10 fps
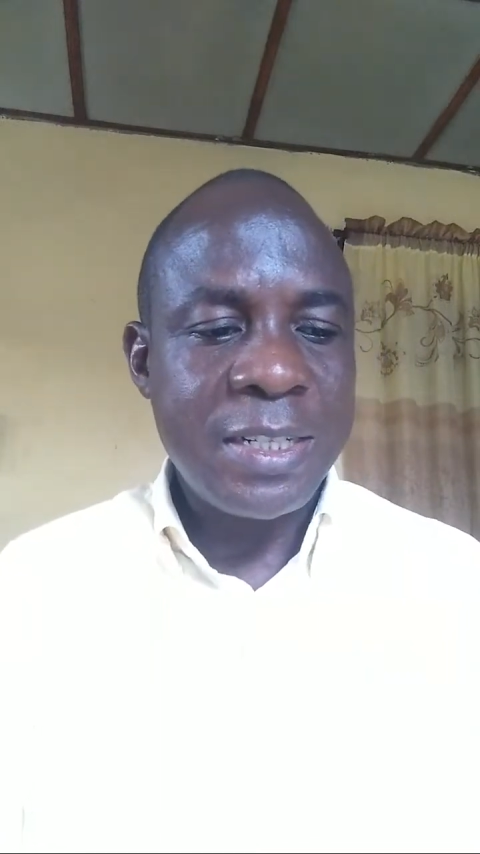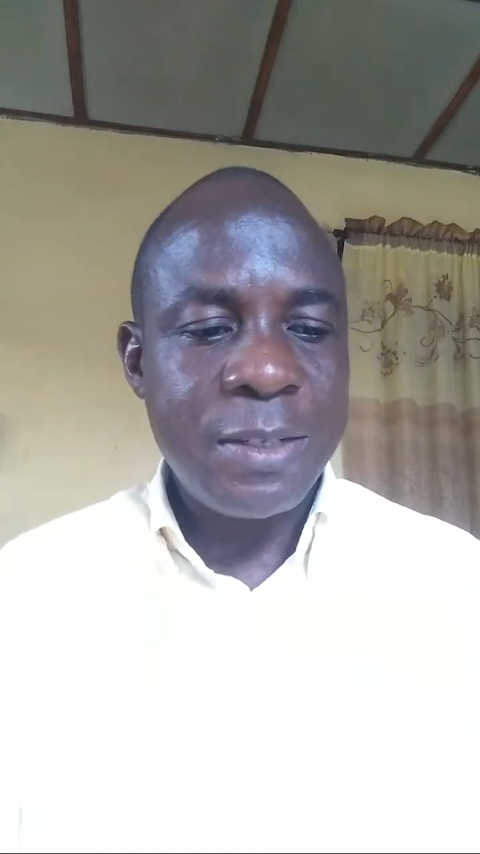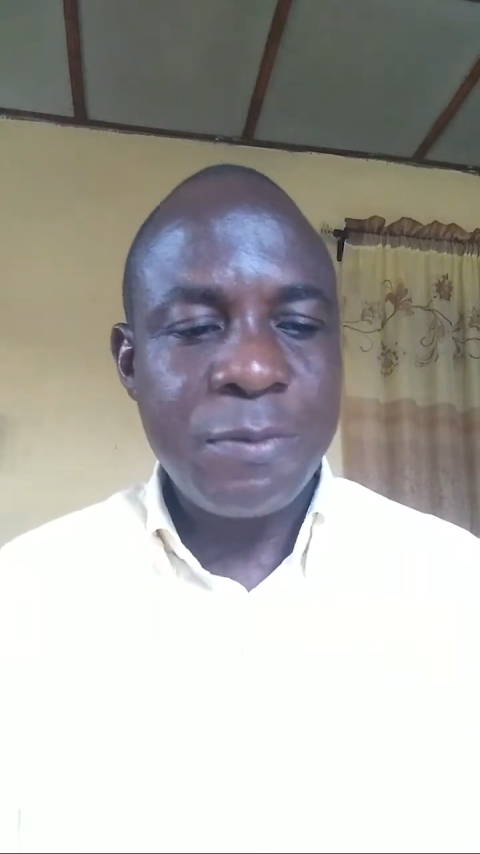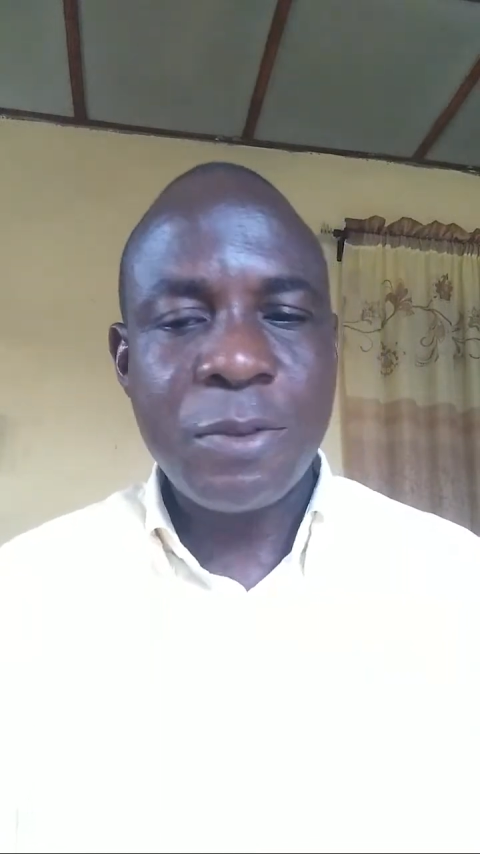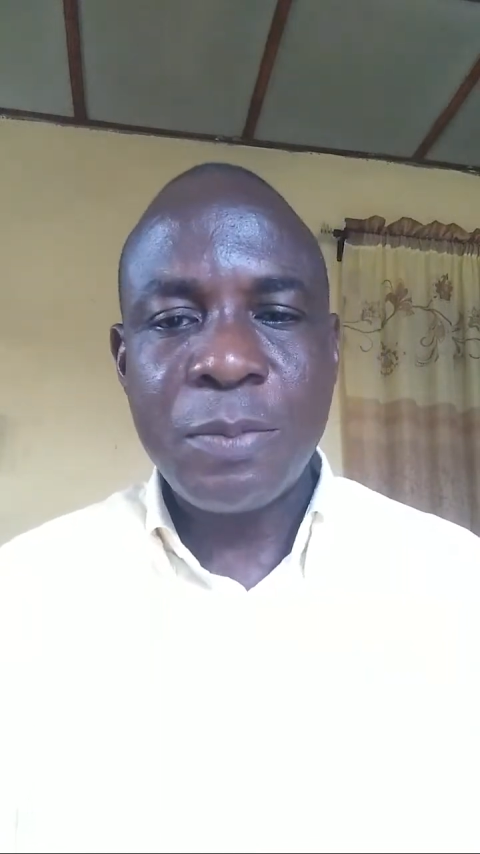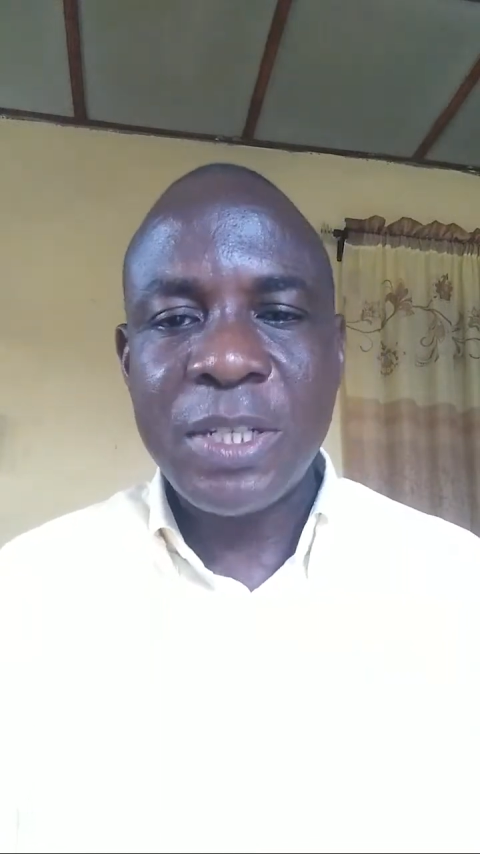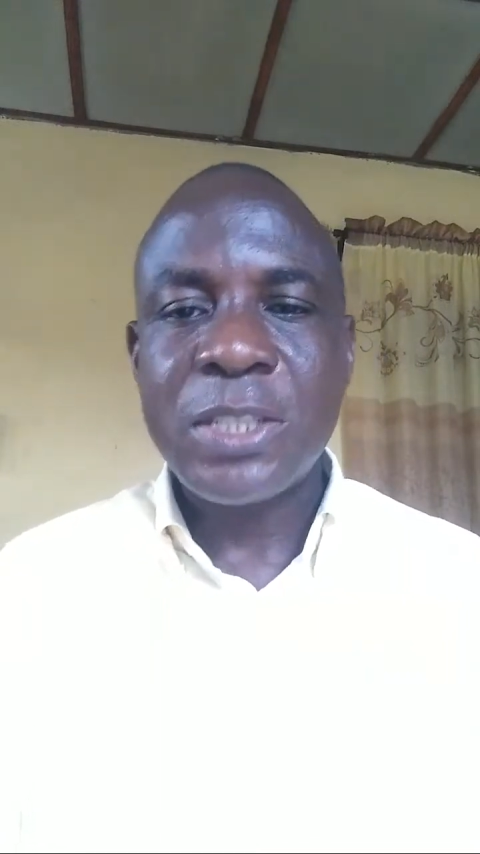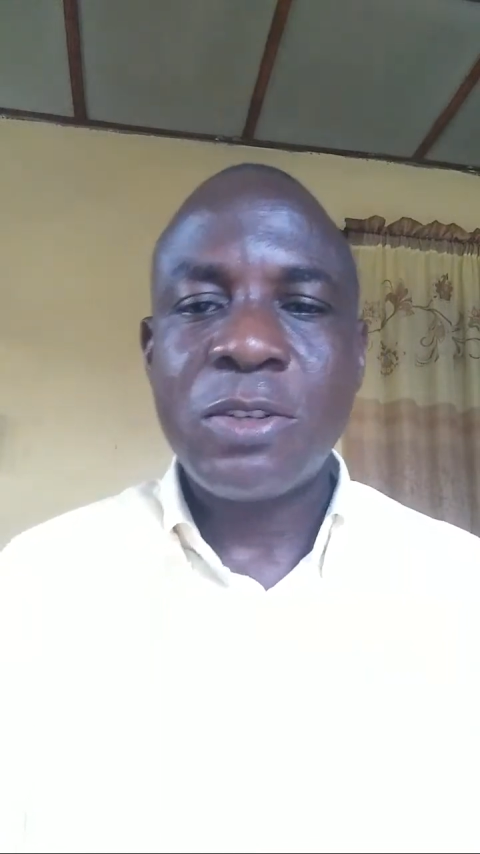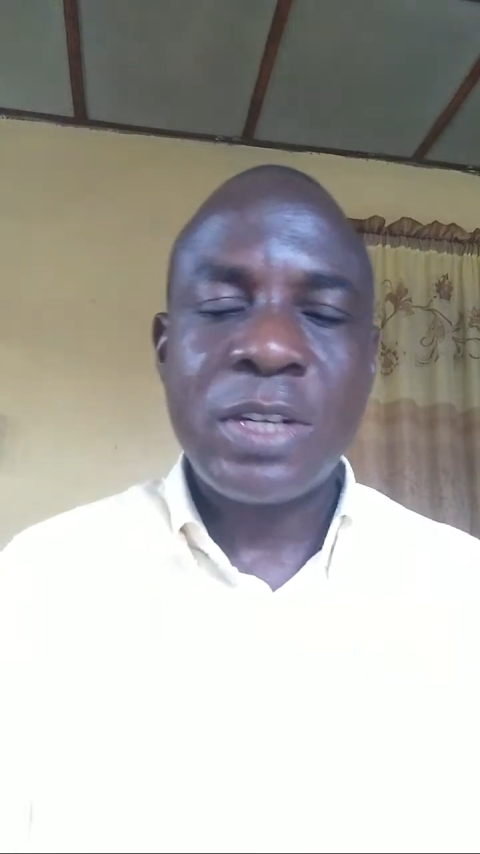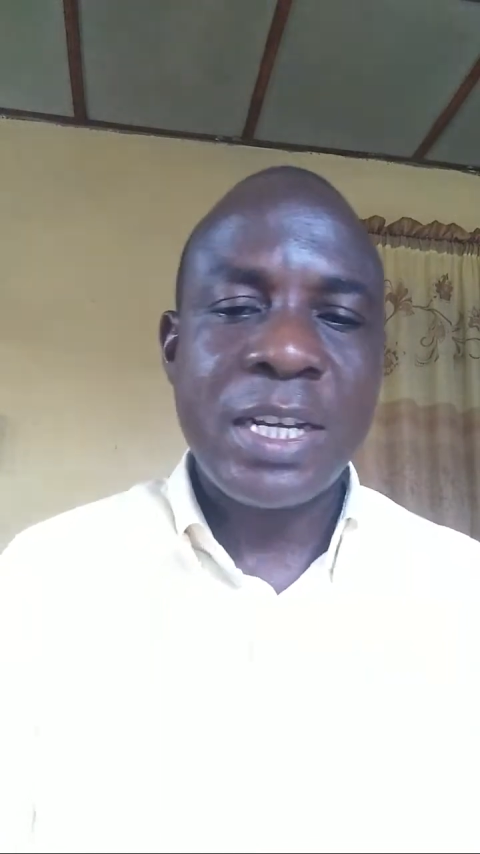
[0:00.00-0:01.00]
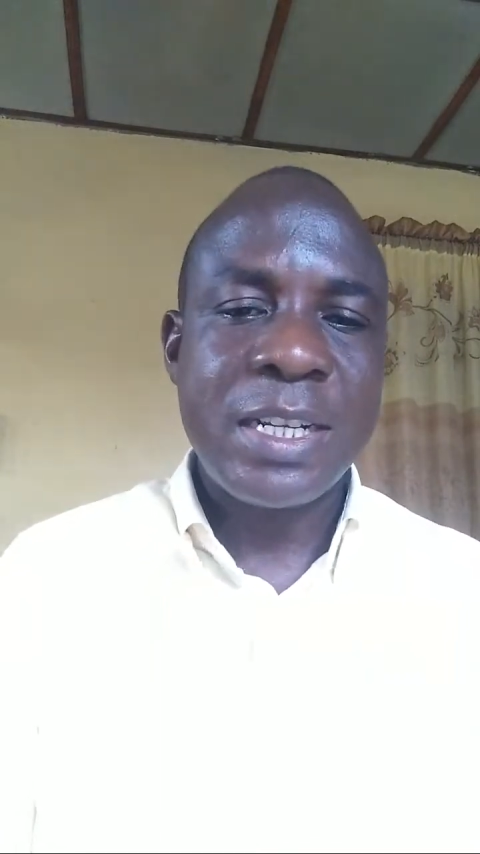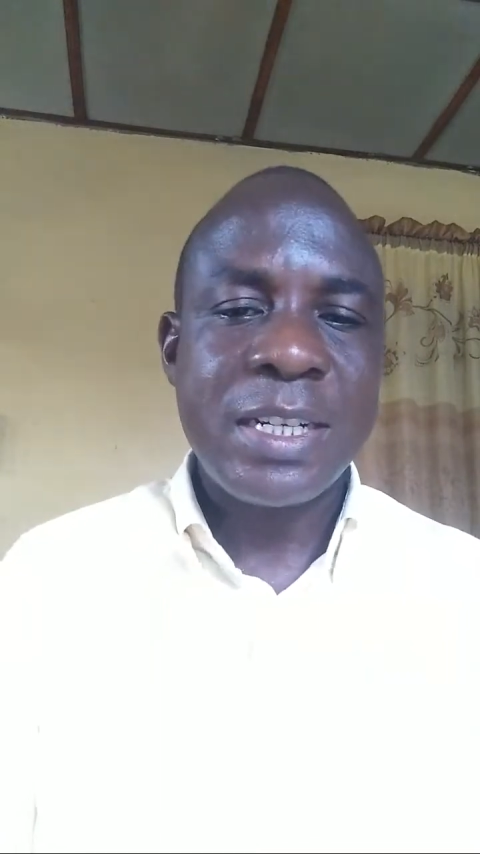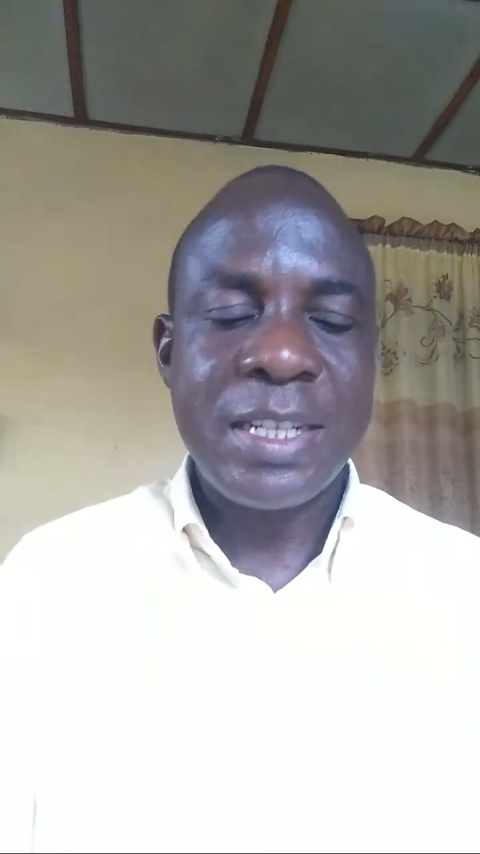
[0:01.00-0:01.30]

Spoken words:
information and